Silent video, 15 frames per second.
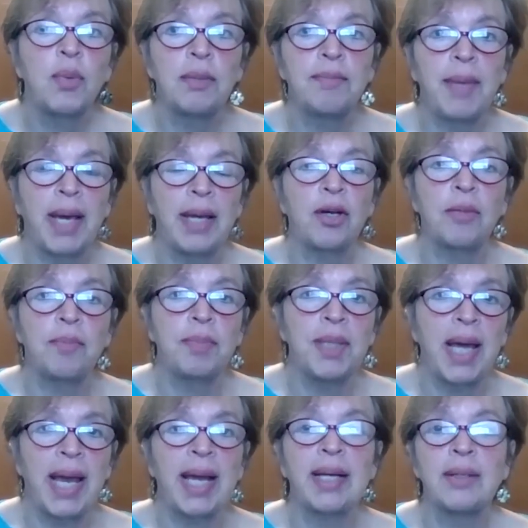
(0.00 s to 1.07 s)
will make her
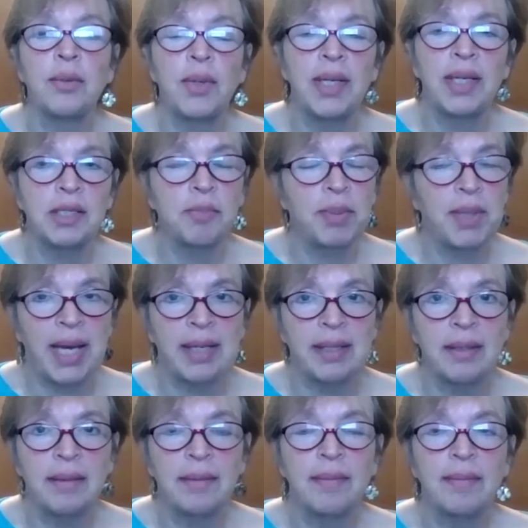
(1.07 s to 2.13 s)
plan or his plan.